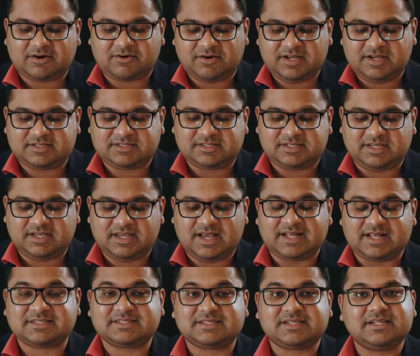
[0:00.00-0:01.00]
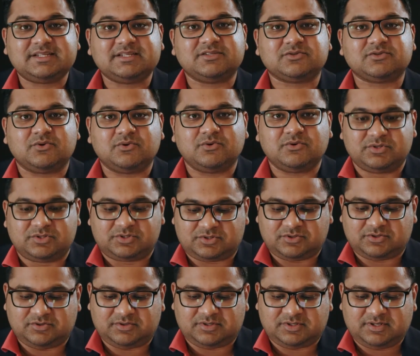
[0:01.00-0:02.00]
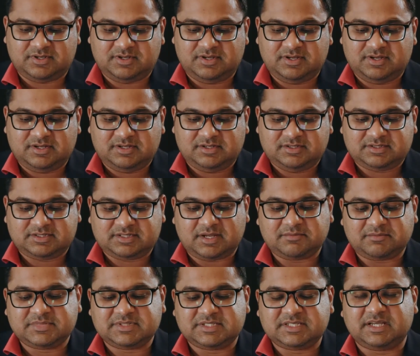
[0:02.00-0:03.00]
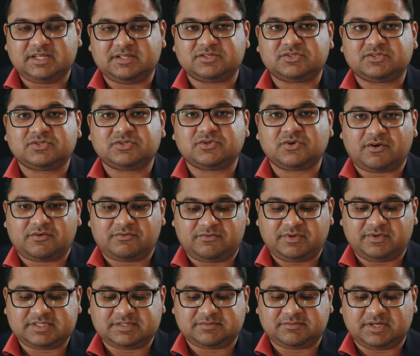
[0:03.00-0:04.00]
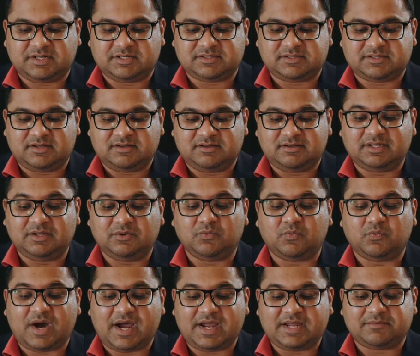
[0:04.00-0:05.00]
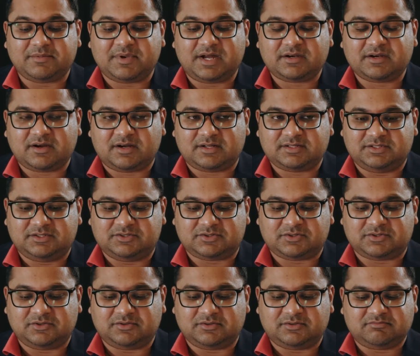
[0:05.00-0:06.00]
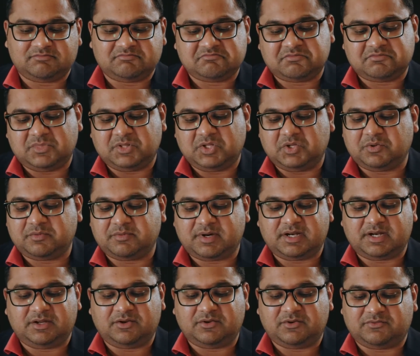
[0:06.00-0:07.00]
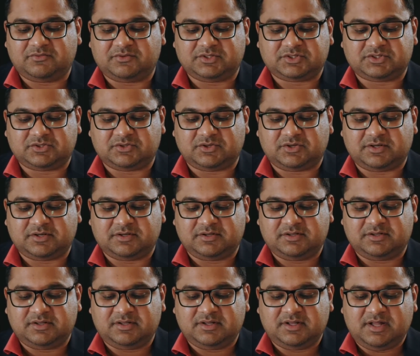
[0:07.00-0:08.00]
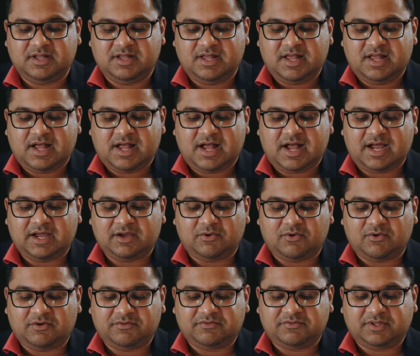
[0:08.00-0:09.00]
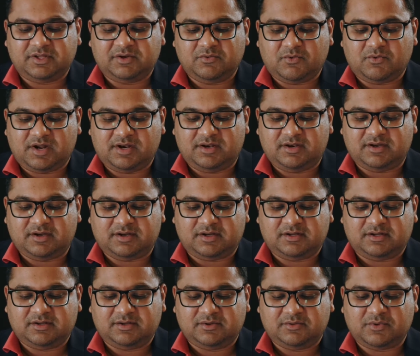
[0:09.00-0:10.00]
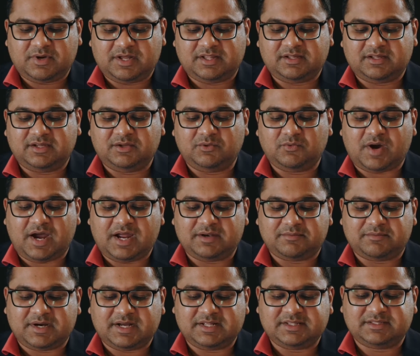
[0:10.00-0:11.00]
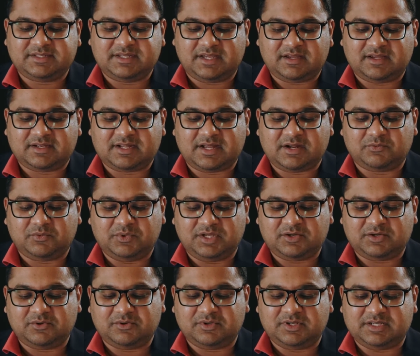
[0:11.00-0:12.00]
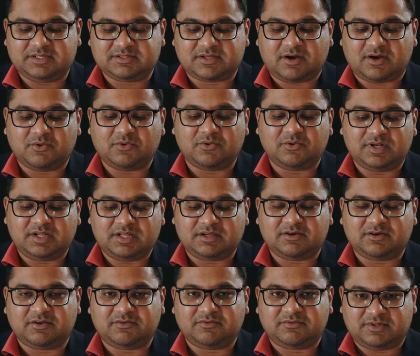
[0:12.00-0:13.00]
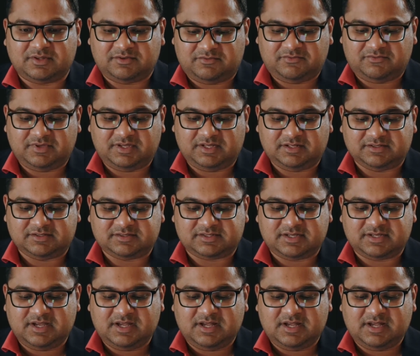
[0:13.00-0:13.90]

crazy and slit his own throat. Some say in soft whispers, the white man cut his throat. Nobody know for sure. I often wonder whether the white man think that we coolies are only good for the fields,